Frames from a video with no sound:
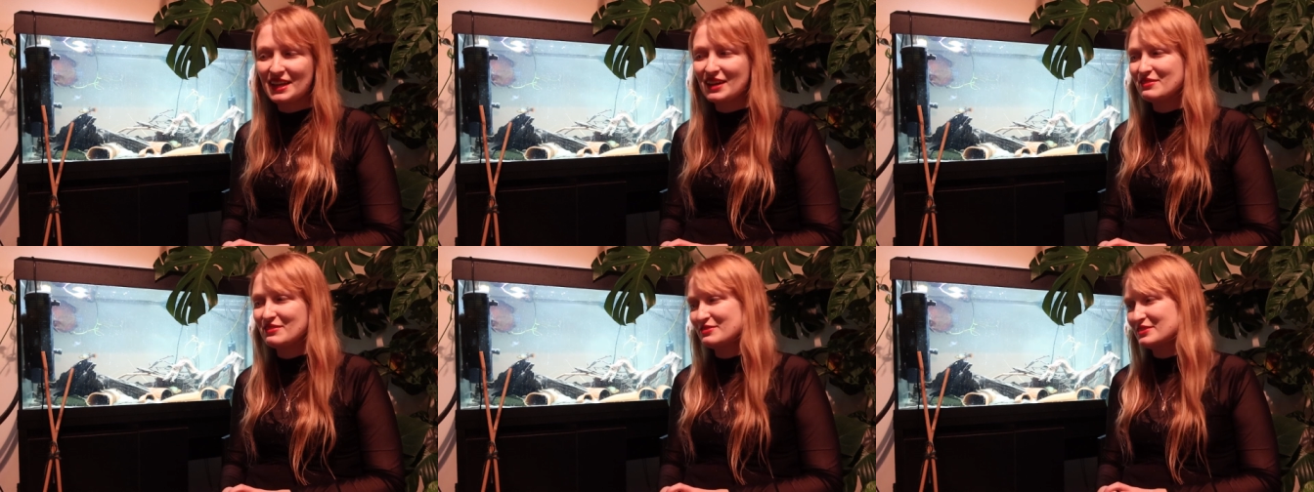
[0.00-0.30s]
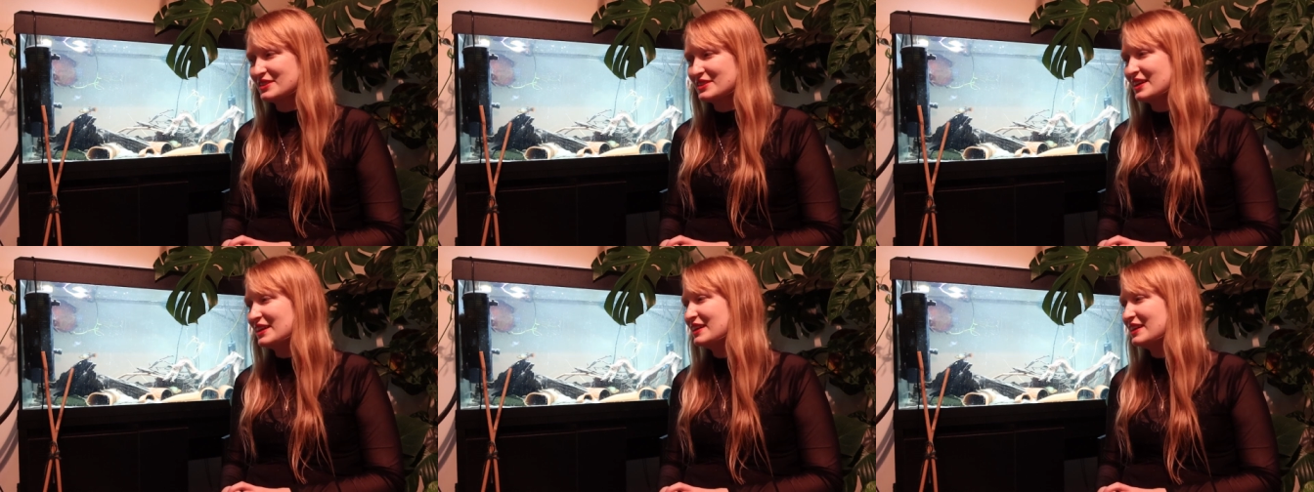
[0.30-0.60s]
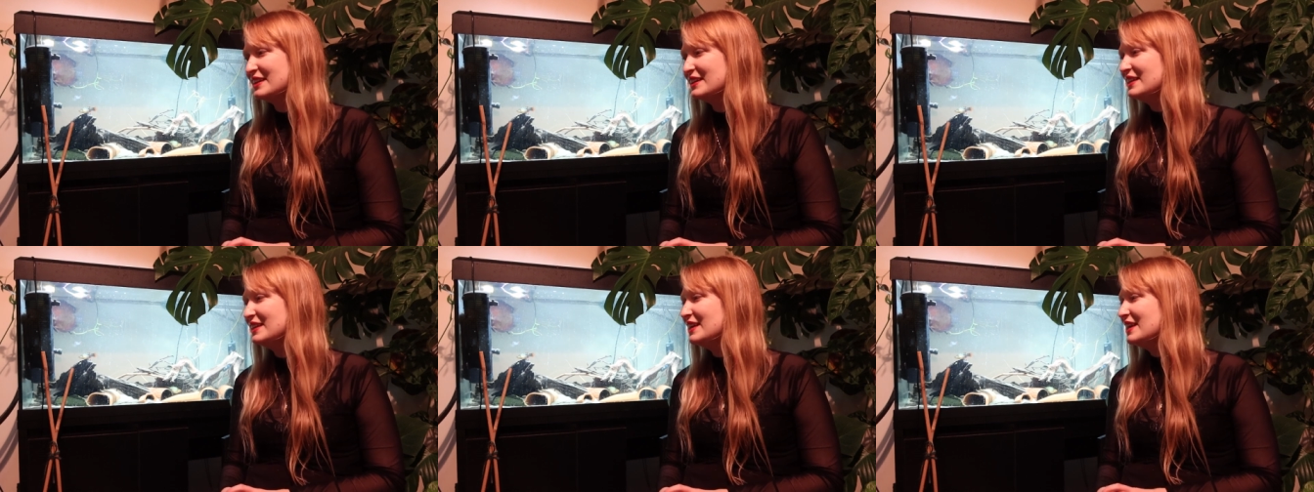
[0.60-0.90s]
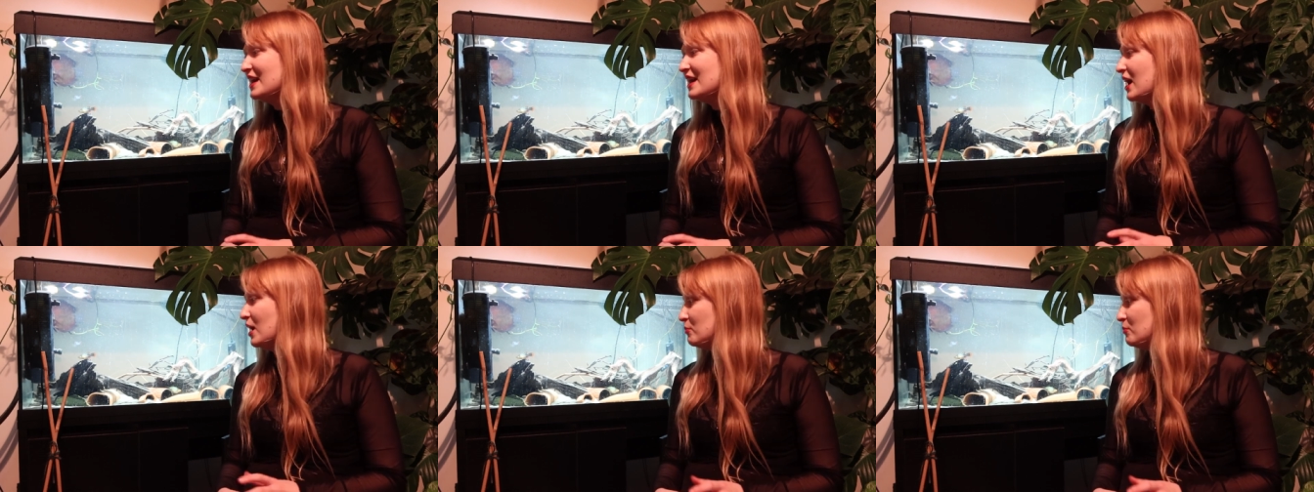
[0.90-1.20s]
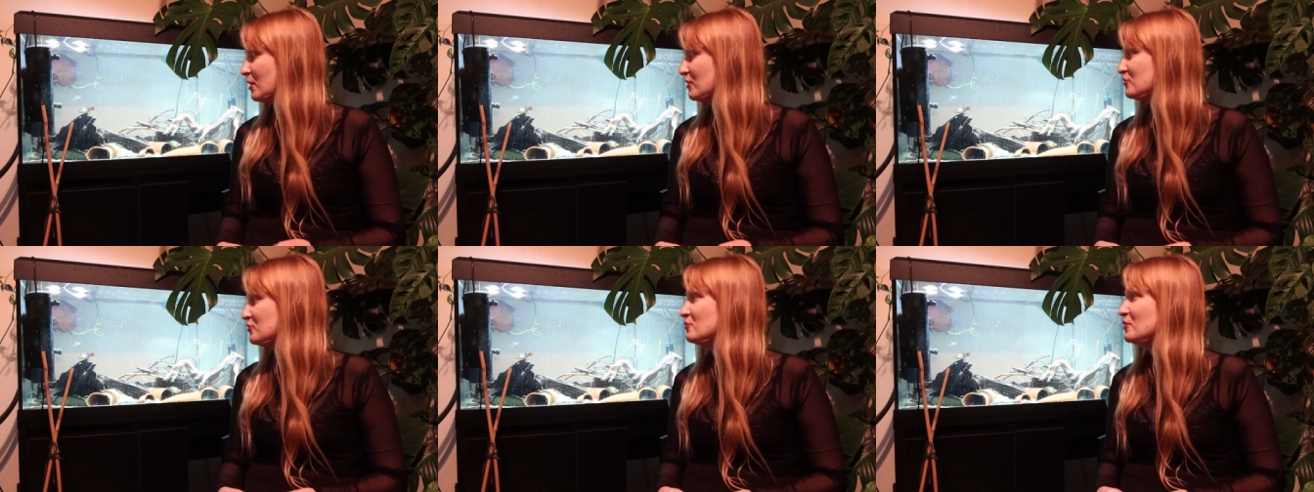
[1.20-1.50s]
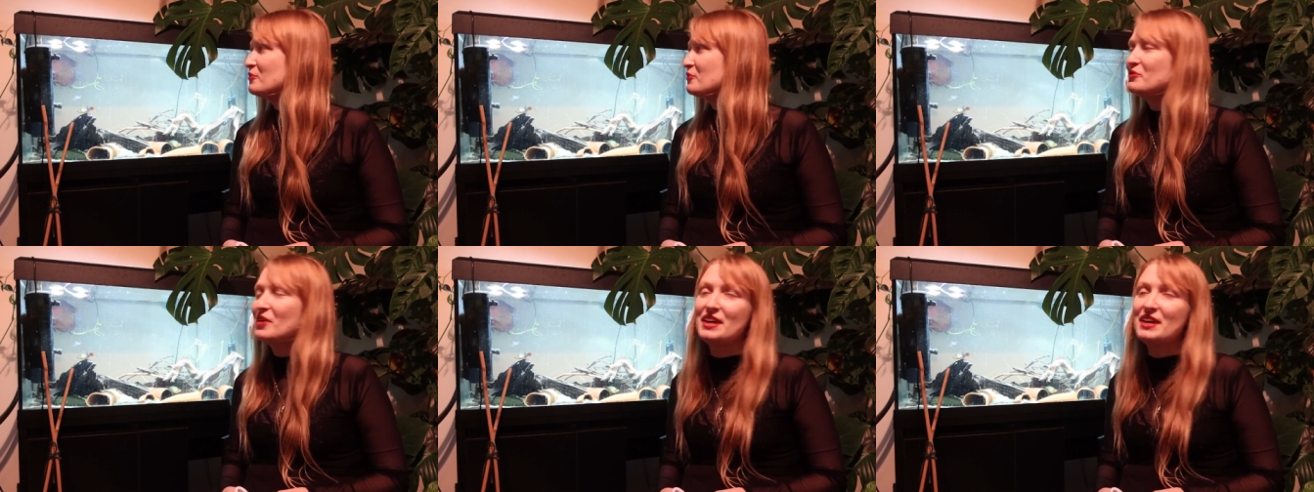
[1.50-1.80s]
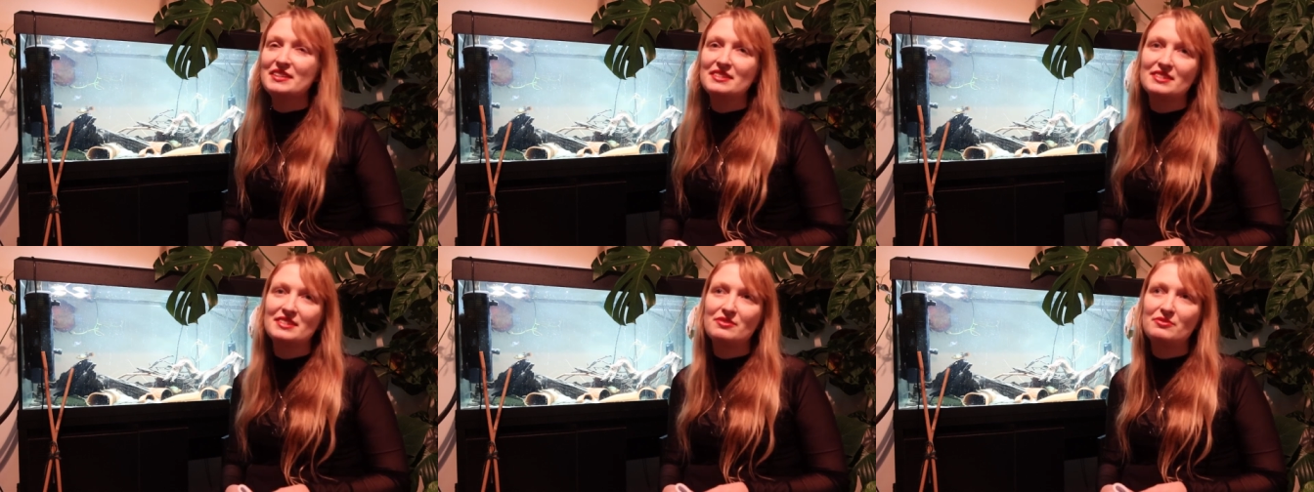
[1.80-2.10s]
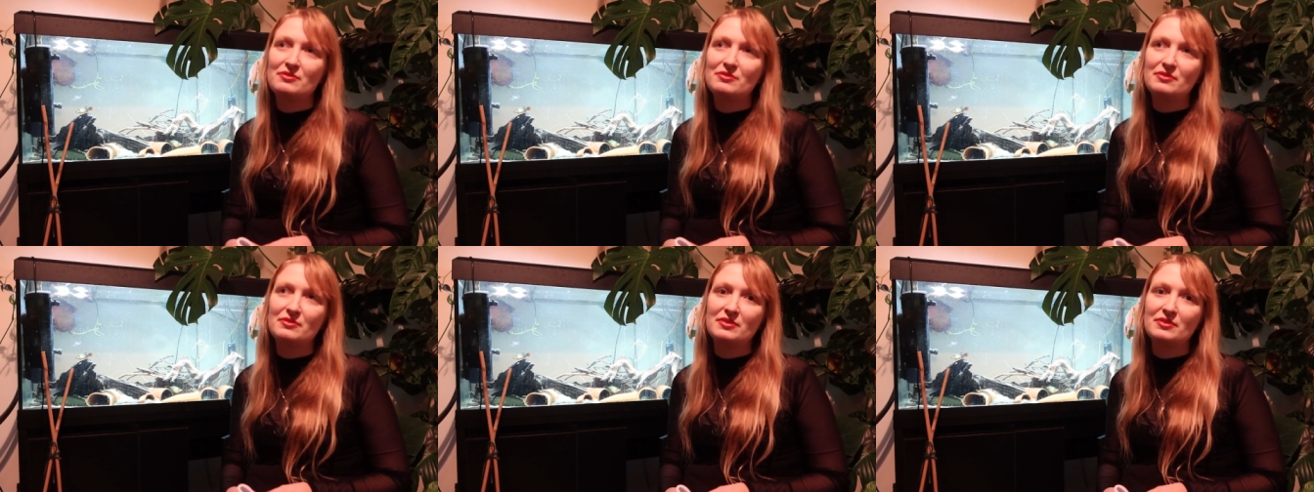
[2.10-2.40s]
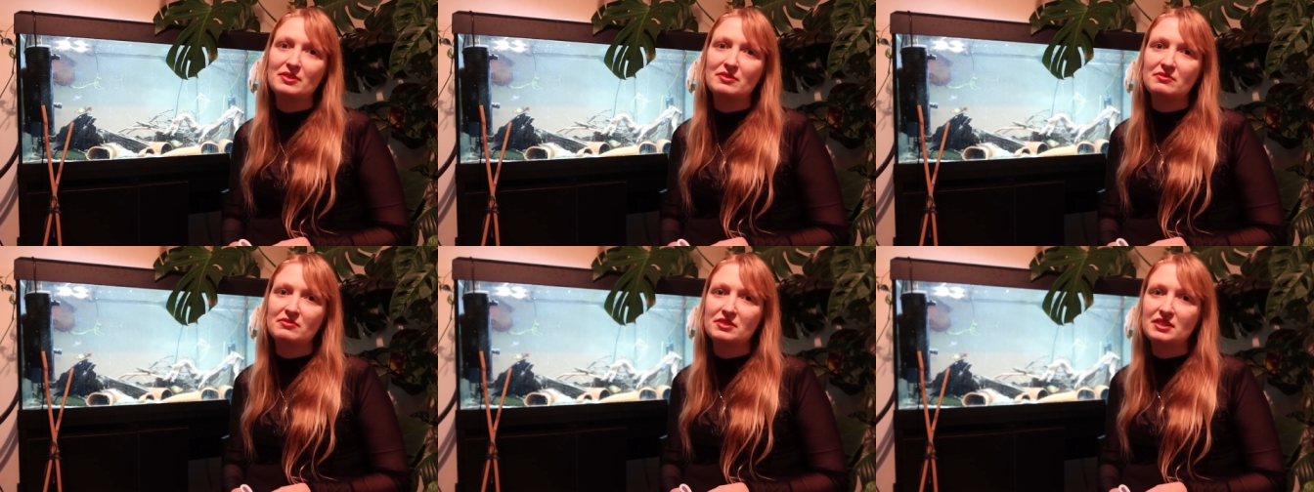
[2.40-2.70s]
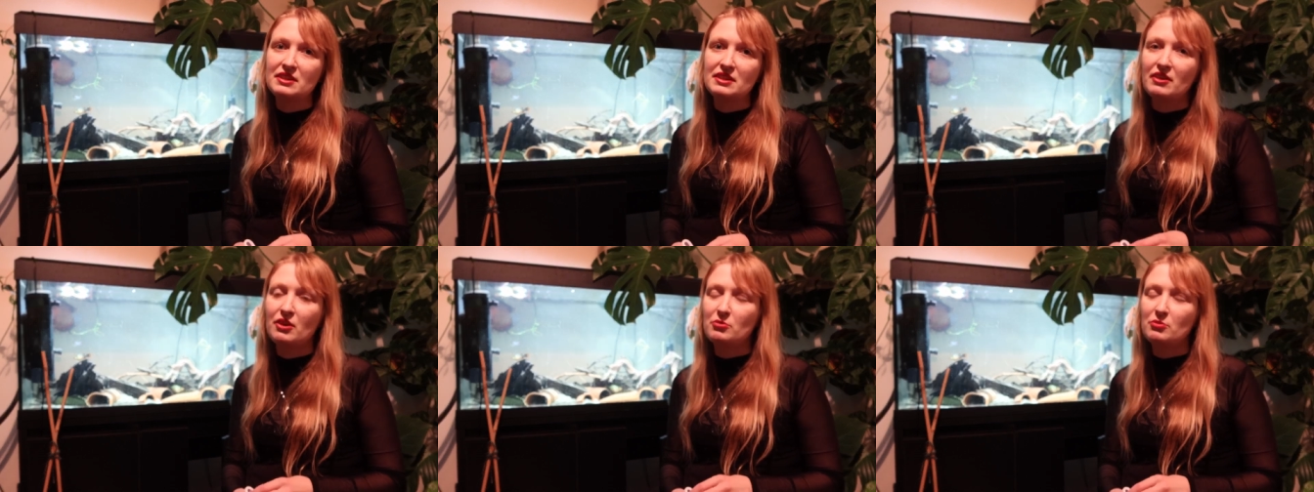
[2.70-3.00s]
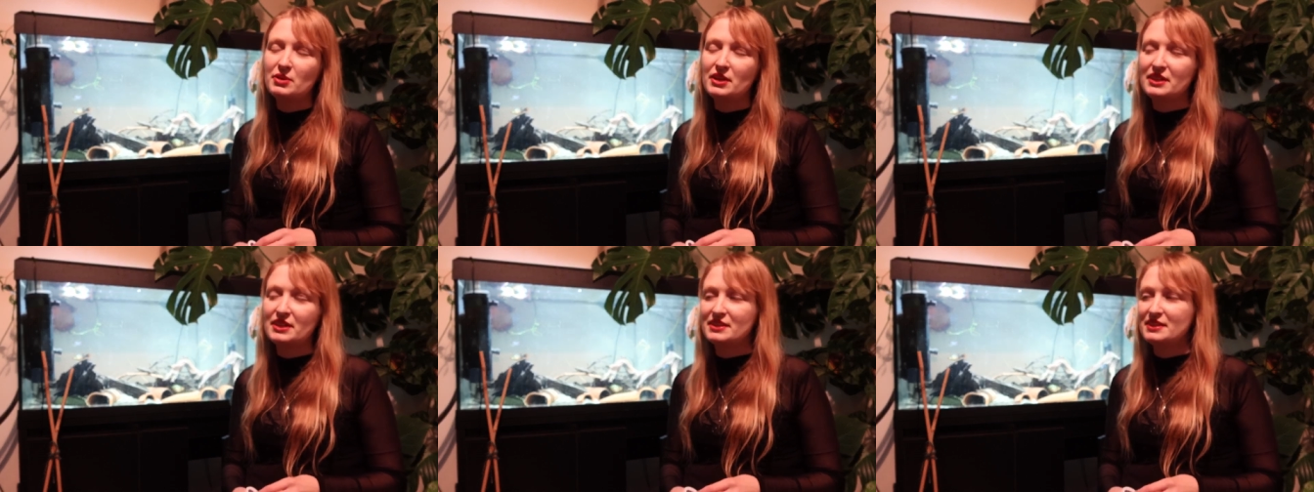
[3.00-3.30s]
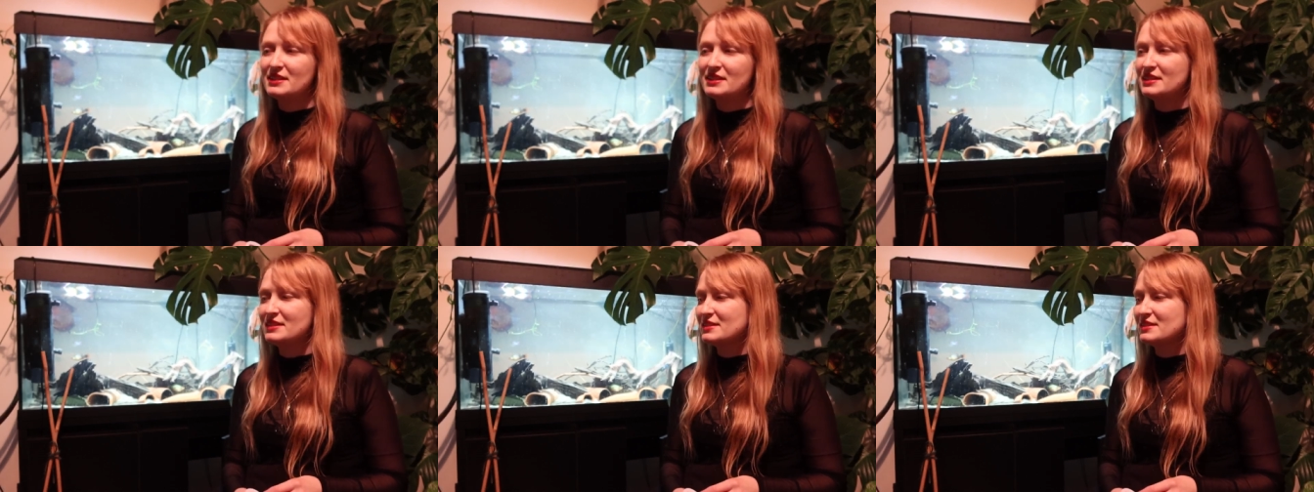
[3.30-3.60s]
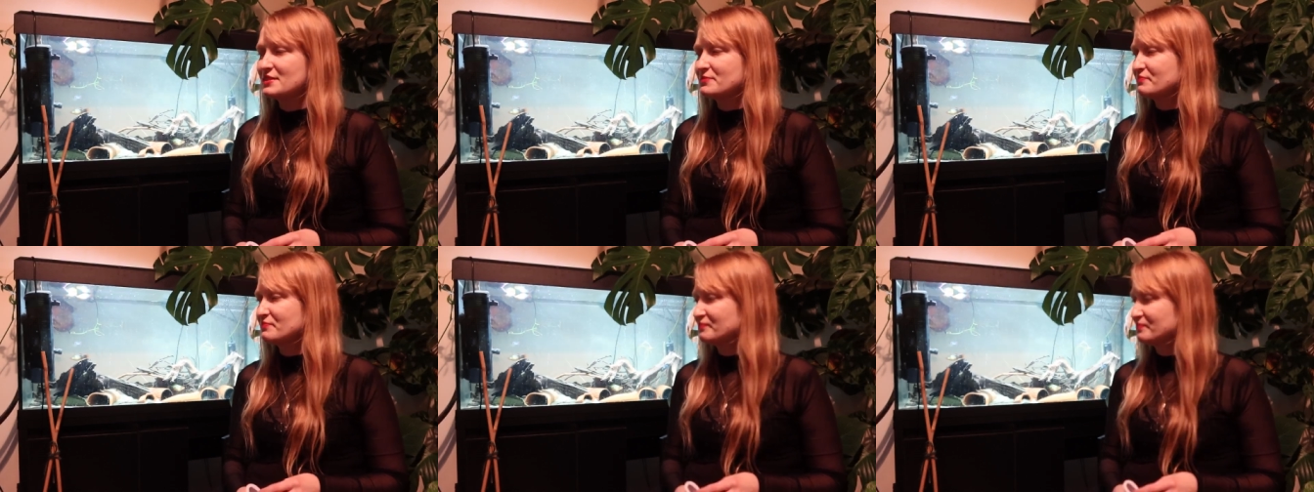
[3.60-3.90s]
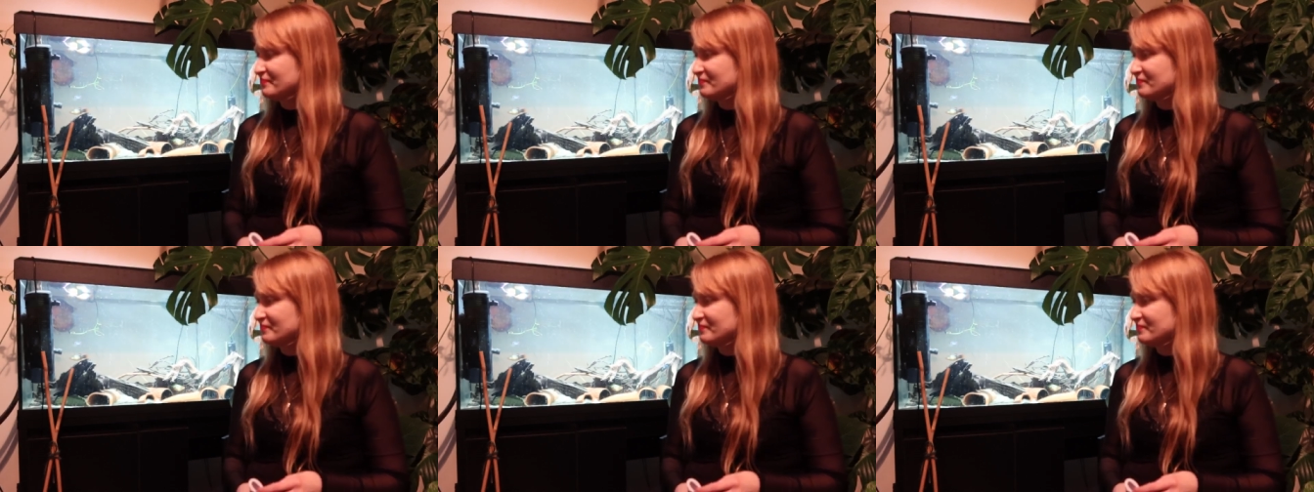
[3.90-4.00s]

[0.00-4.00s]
in Africa, apart from invasive Teoplichthys.